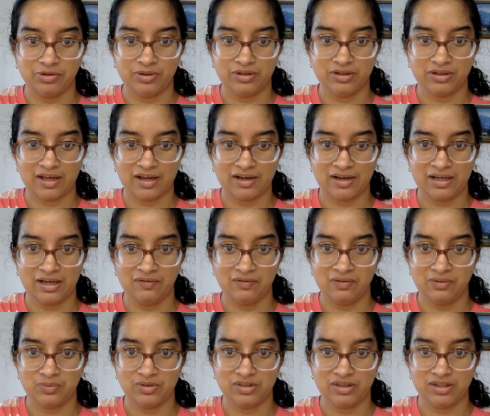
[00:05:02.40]
doing that,
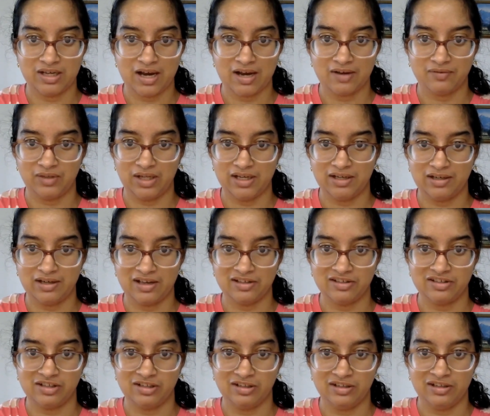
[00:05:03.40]
even when they have like
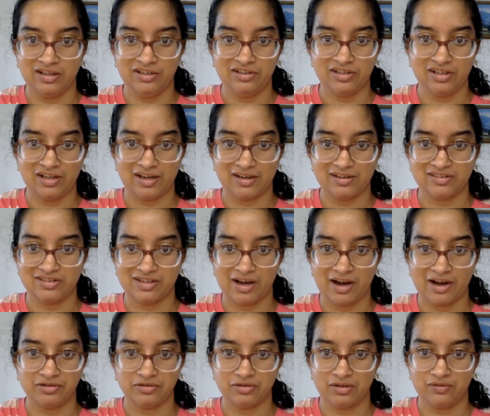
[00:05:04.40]
as little as
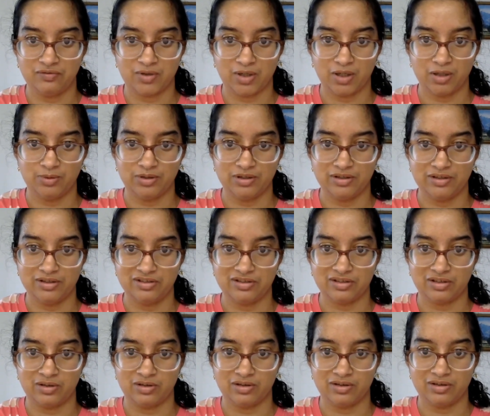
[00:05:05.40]
100 followers,
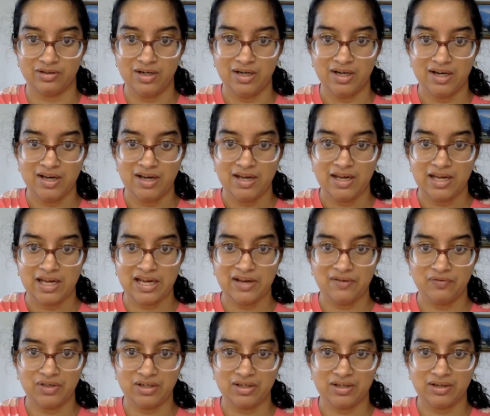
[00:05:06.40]
or
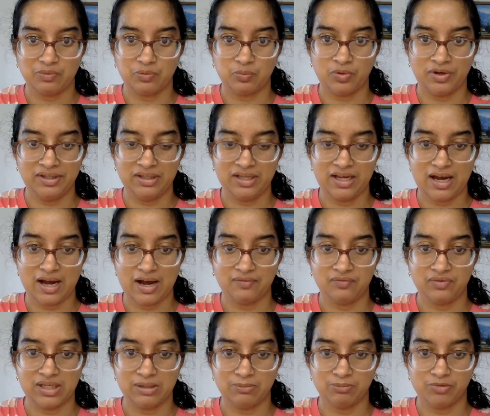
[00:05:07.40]
even when they
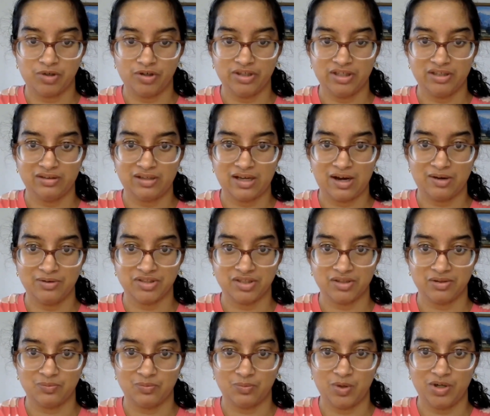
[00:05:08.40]
have like more than
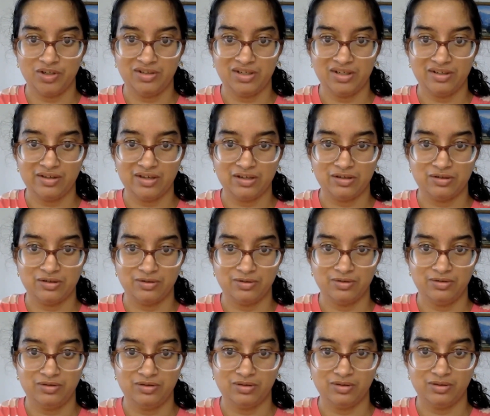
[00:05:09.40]
1,000? What can they
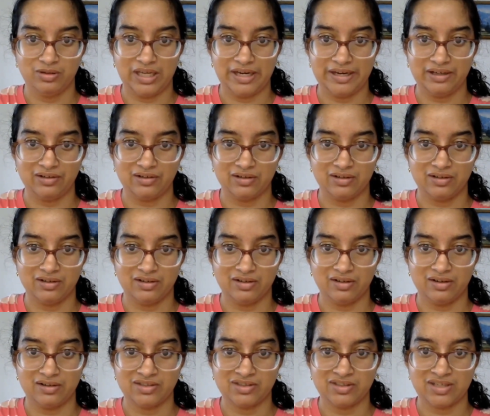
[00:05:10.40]
do to like
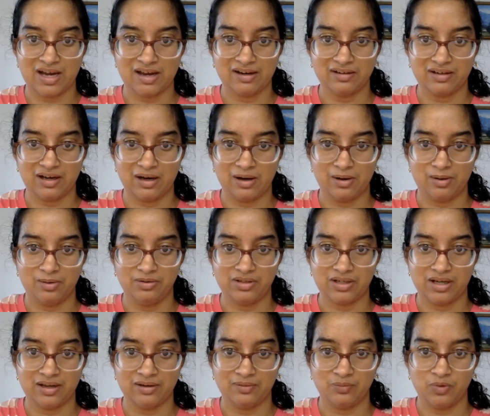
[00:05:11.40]
stand out,
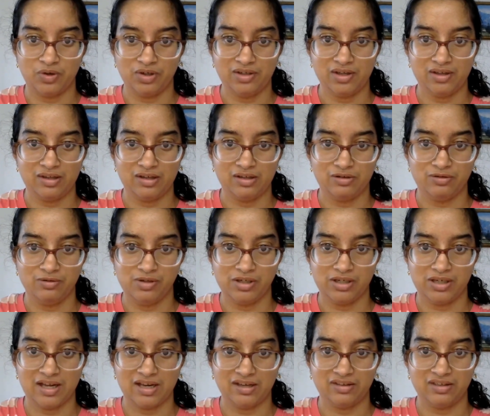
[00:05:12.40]
and what can they do to
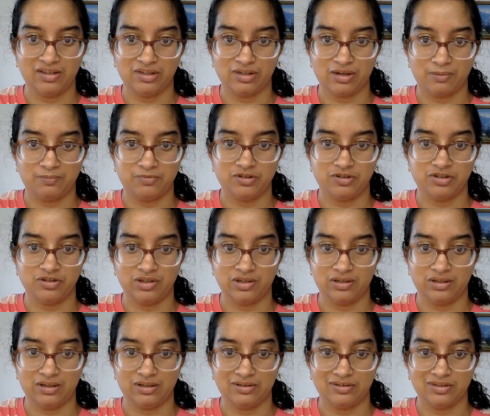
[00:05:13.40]
get these
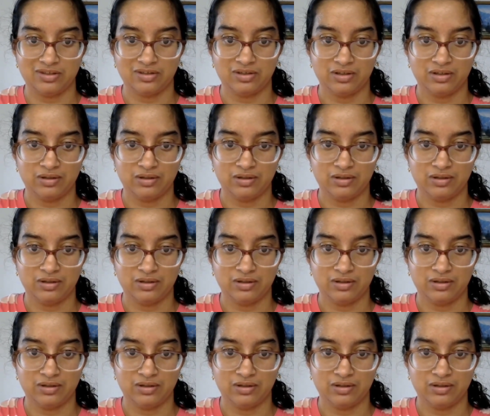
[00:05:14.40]
opportunities?